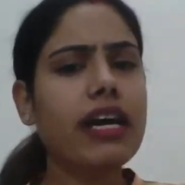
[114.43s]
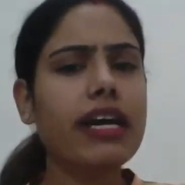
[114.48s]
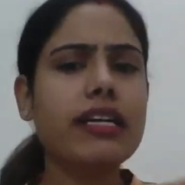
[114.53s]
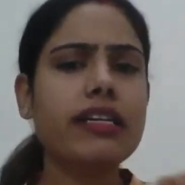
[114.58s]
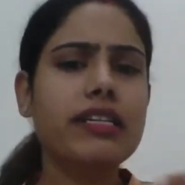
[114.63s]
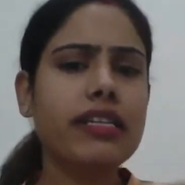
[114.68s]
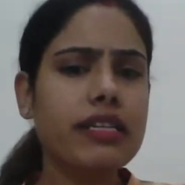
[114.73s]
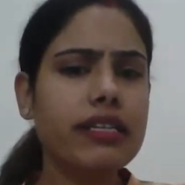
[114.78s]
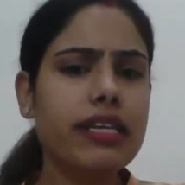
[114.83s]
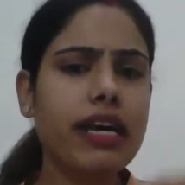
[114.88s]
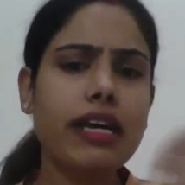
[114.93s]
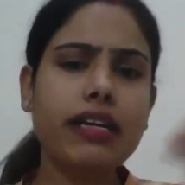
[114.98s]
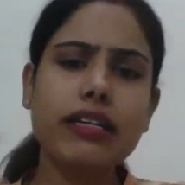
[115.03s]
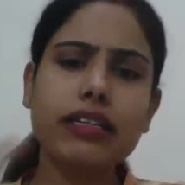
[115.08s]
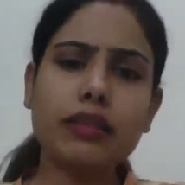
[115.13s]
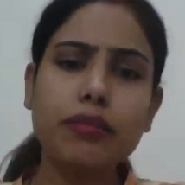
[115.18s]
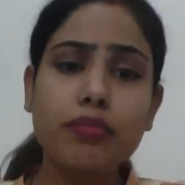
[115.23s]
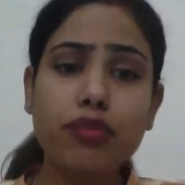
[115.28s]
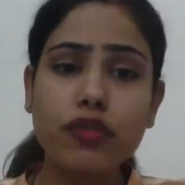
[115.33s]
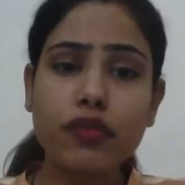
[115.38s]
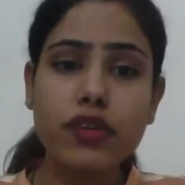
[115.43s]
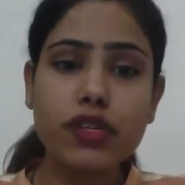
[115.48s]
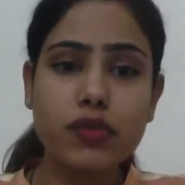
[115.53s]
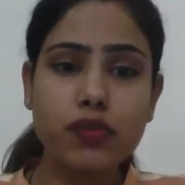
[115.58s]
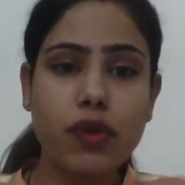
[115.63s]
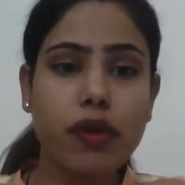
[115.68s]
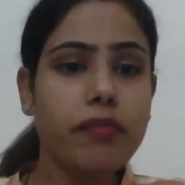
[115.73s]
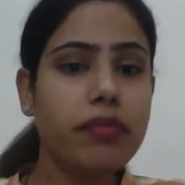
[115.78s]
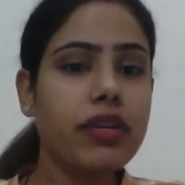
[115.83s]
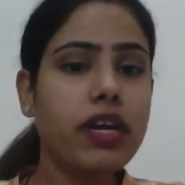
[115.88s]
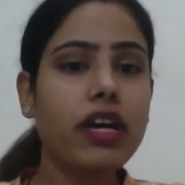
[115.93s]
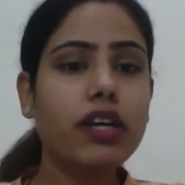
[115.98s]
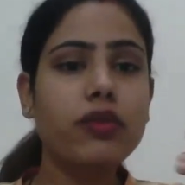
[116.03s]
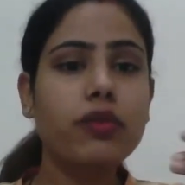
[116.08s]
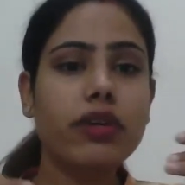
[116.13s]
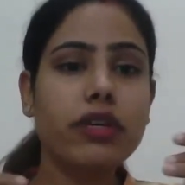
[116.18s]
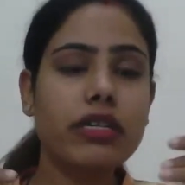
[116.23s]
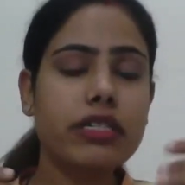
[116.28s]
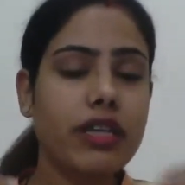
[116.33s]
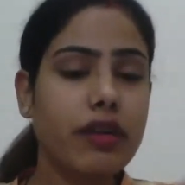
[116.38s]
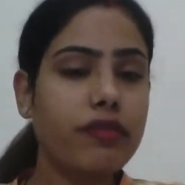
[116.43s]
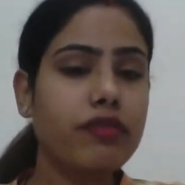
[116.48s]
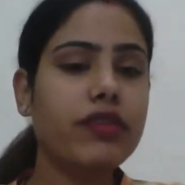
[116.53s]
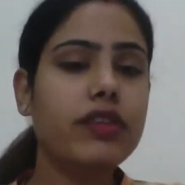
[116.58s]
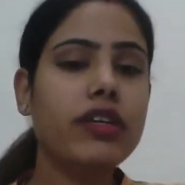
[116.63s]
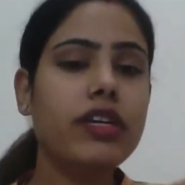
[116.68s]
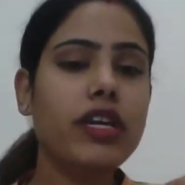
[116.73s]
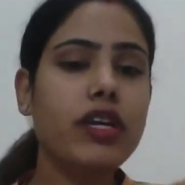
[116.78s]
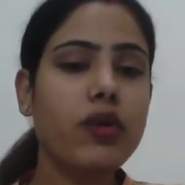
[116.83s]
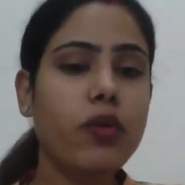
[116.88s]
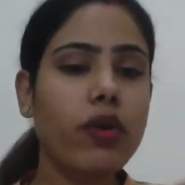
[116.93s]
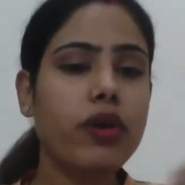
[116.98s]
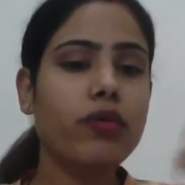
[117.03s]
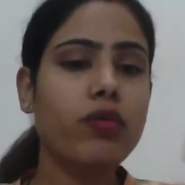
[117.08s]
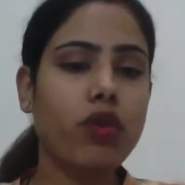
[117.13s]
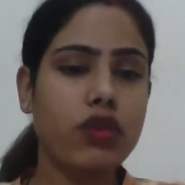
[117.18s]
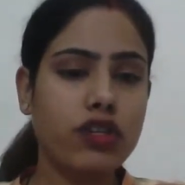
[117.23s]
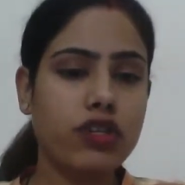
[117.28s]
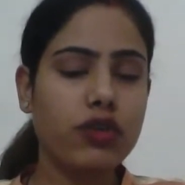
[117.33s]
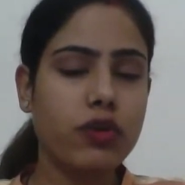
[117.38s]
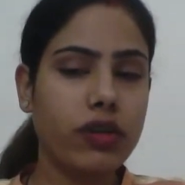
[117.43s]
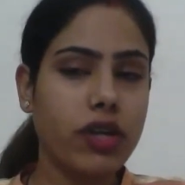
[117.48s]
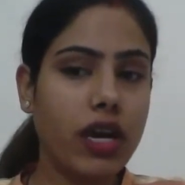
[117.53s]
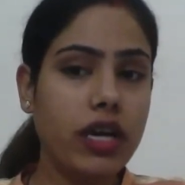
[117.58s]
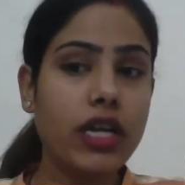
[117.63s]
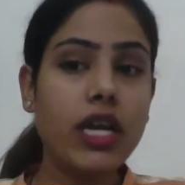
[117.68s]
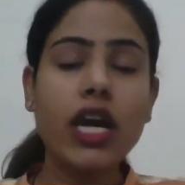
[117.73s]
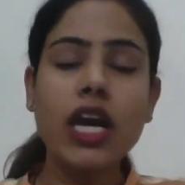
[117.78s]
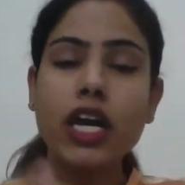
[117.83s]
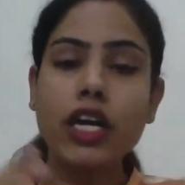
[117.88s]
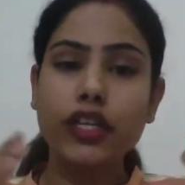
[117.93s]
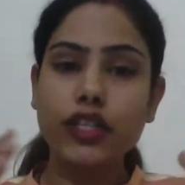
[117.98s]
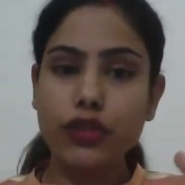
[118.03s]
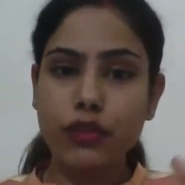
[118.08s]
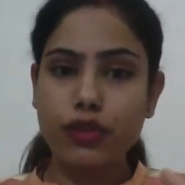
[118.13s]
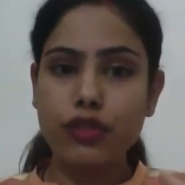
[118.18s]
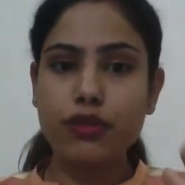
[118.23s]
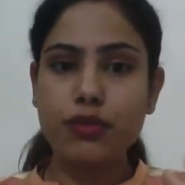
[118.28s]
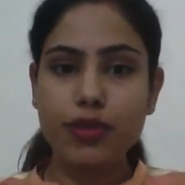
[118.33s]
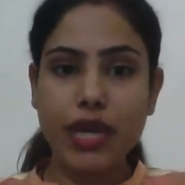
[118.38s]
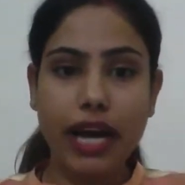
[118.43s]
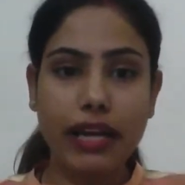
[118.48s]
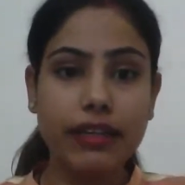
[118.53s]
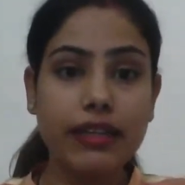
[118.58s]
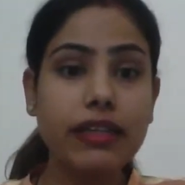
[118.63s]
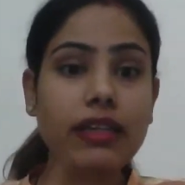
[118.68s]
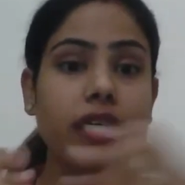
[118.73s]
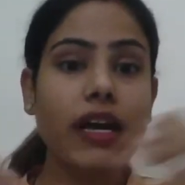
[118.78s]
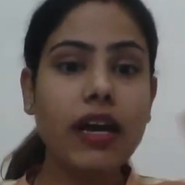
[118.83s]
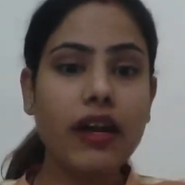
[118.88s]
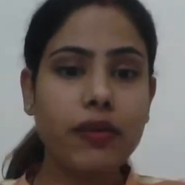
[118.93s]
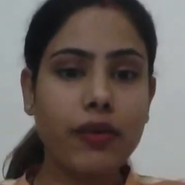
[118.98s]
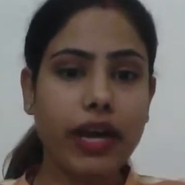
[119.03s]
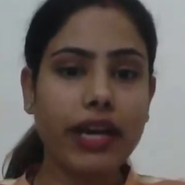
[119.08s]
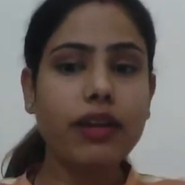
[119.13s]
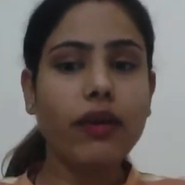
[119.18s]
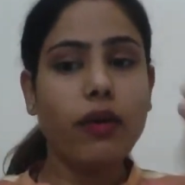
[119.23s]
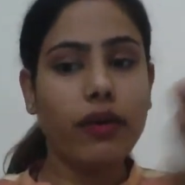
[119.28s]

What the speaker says: I did that in the previous webinar. You can definitely go and watch it on our YouTube channel, right?